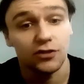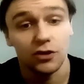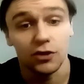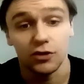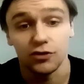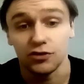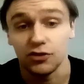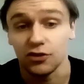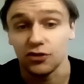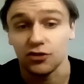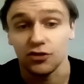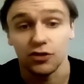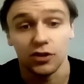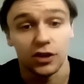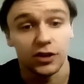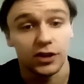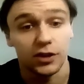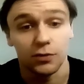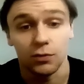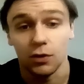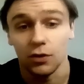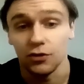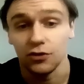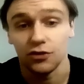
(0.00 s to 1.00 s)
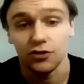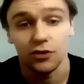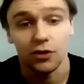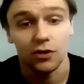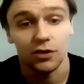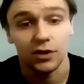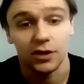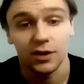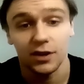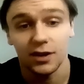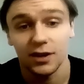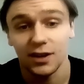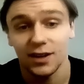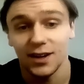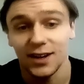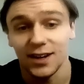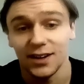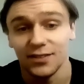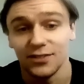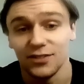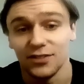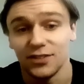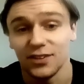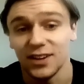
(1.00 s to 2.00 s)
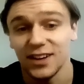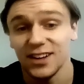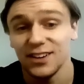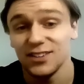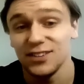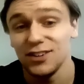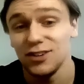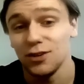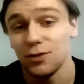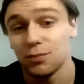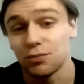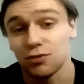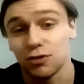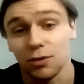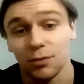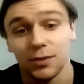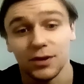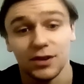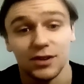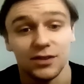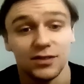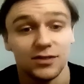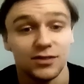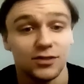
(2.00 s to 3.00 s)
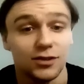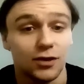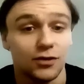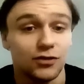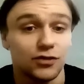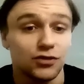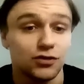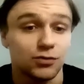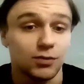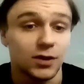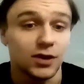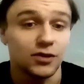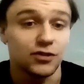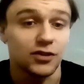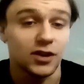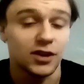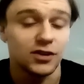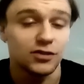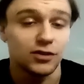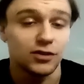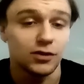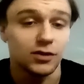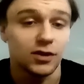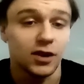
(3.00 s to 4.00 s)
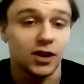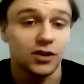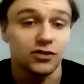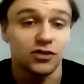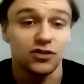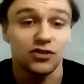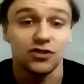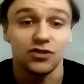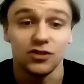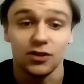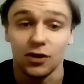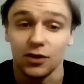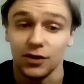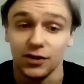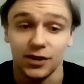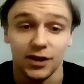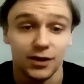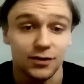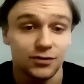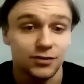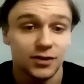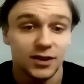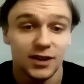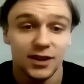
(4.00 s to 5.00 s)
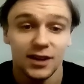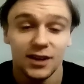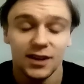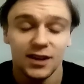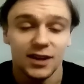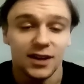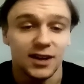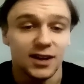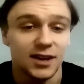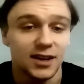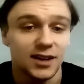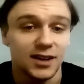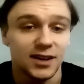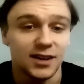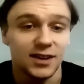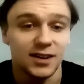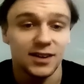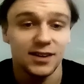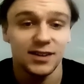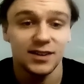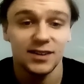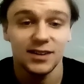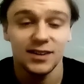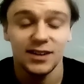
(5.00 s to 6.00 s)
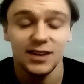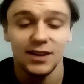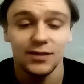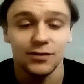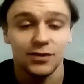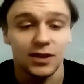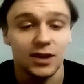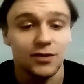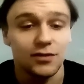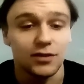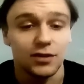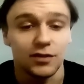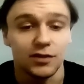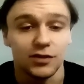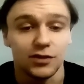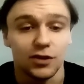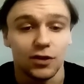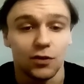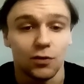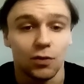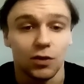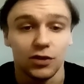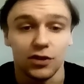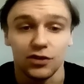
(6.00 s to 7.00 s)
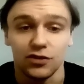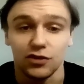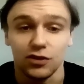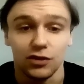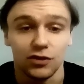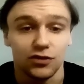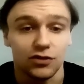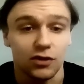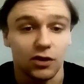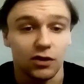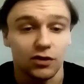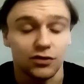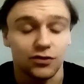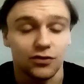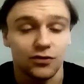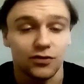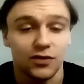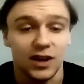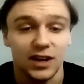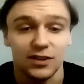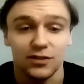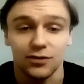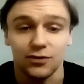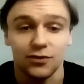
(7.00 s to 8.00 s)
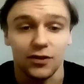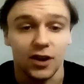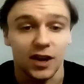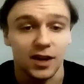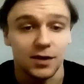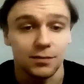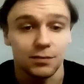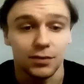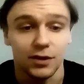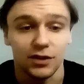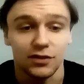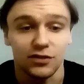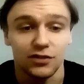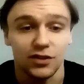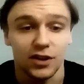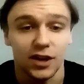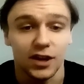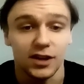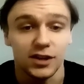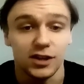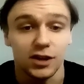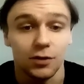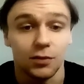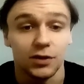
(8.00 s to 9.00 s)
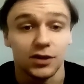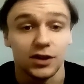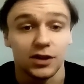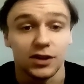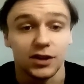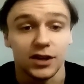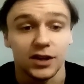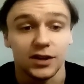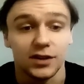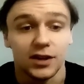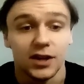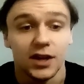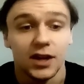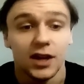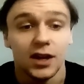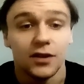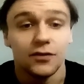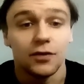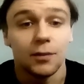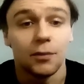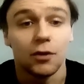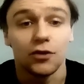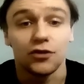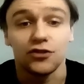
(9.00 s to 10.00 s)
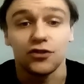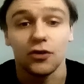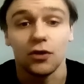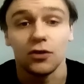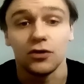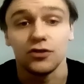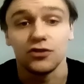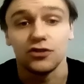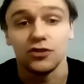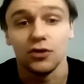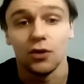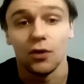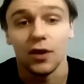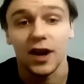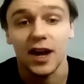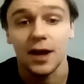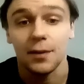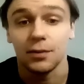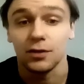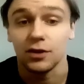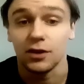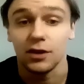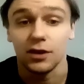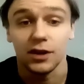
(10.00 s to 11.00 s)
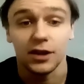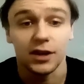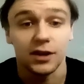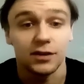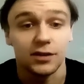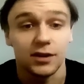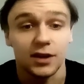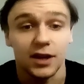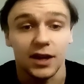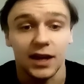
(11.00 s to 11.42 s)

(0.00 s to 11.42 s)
just learning one song, and you'll probably know this as well as I do, guys, it's not enough. Even if you know 1 or 2 songs, that's fine, but you want to learn. The more songs you're able to learn,